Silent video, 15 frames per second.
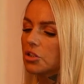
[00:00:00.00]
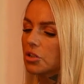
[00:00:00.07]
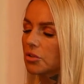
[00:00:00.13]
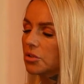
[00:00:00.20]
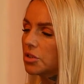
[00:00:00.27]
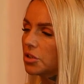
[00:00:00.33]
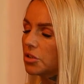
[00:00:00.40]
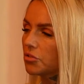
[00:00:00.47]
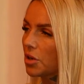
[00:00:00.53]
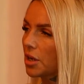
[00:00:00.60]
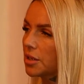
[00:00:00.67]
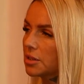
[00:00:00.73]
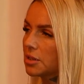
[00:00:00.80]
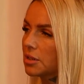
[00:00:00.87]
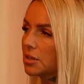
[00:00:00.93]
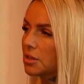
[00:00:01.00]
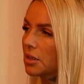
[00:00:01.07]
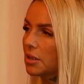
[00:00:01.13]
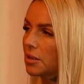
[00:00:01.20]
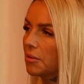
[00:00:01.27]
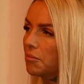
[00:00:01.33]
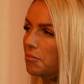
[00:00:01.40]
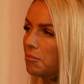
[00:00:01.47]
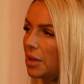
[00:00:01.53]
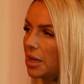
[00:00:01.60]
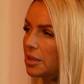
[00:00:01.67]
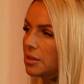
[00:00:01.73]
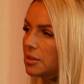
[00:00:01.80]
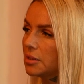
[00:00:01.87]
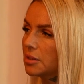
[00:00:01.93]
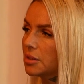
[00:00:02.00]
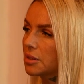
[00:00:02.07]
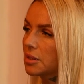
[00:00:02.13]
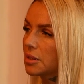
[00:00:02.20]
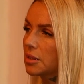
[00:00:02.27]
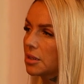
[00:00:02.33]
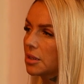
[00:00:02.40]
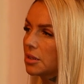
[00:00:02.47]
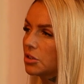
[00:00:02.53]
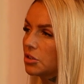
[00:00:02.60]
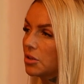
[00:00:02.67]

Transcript: just address men's